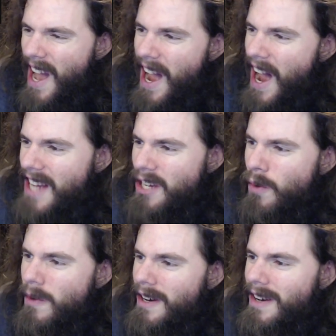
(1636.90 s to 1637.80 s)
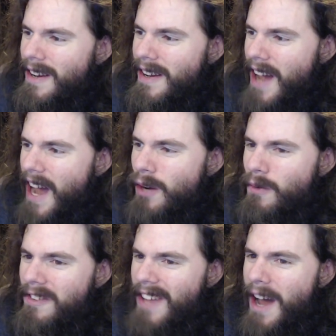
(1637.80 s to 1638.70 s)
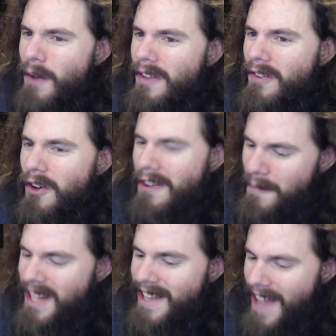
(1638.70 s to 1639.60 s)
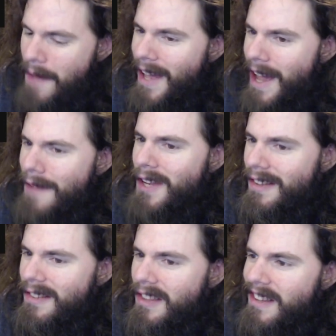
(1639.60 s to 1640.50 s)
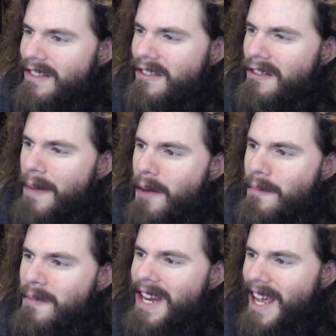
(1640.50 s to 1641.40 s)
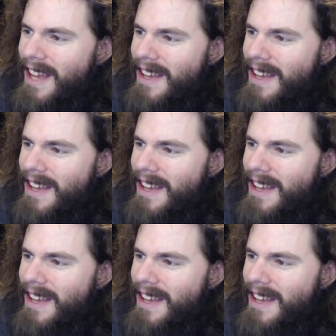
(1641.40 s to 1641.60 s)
I don't see how this couldn't be damning evidence that this is about money.